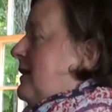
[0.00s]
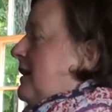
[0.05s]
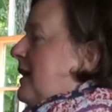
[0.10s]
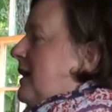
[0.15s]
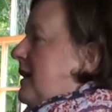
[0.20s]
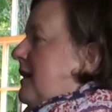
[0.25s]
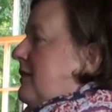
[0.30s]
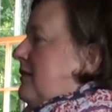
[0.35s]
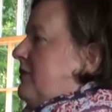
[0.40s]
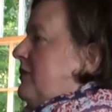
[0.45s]

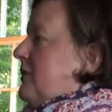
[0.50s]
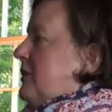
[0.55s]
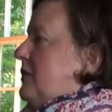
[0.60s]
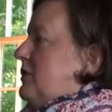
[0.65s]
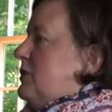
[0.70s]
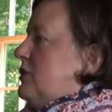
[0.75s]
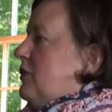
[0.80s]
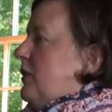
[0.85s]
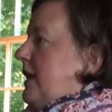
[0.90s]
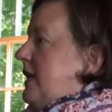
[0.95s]
uh, for
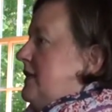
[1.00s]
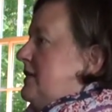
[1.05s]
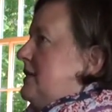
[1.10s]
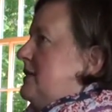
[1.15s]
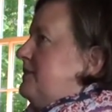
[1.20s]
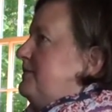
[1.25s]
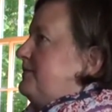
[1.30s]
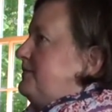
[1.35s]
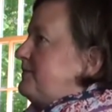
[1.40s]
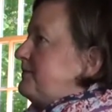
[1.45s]
those
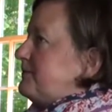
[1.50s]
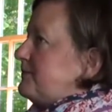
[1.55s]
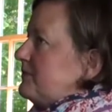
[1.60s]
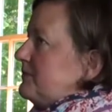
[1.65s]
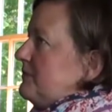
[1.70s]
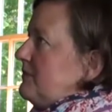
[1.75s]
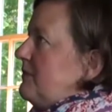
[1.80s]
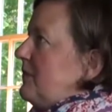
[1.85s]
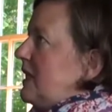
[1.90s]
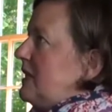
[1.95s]
grains.
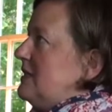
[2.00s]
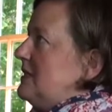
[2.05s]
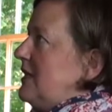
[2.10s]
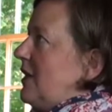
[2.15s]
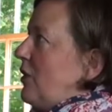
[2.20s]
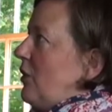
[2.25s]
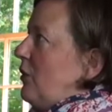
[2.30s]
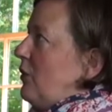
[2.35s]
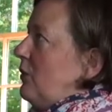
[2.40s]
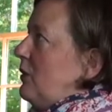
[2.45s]

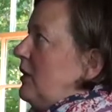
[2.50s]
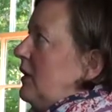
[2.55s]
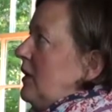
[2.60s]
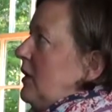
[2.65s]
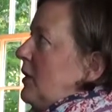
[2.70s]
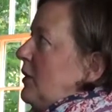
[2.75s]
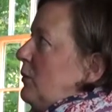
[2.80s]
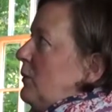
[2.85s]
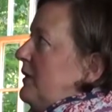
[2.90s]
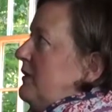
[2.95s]

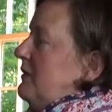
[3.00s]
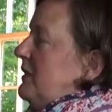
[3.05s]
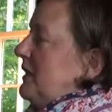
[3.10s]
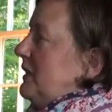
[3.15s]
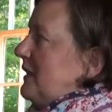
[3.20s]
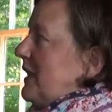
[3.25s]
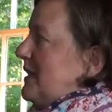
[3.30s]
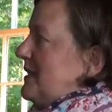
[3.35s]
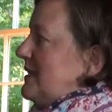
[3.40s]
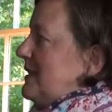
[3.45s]
So we
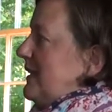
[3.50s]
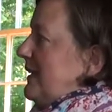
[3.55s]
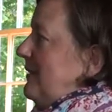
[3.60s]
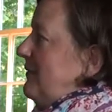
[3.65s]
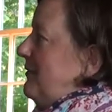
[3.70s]
realized the